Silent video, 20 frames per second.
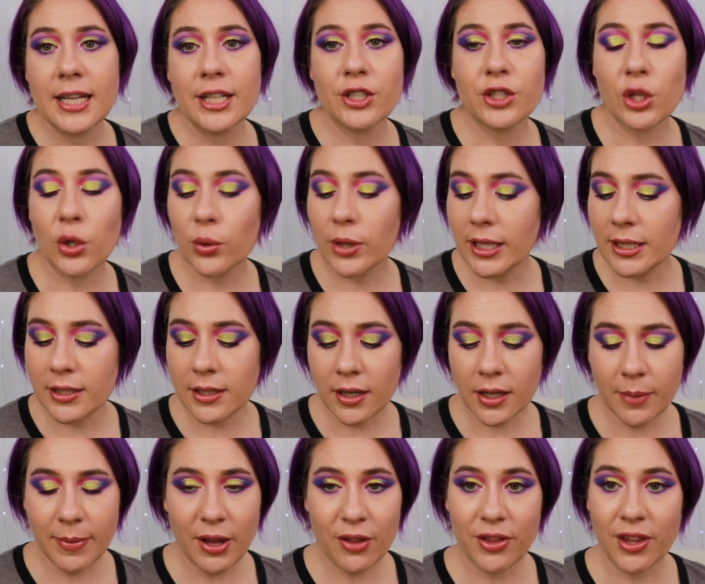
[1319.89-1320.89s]
So let's
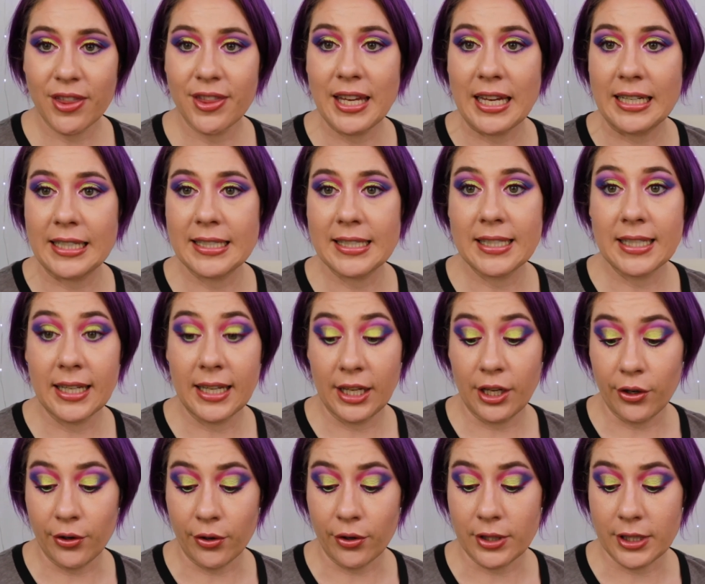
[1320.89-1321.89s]
talk about the things
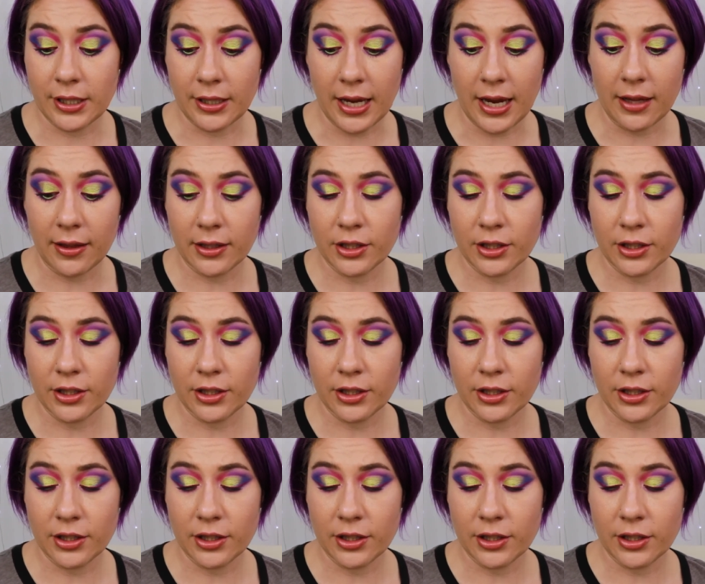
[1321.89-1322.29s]
here today.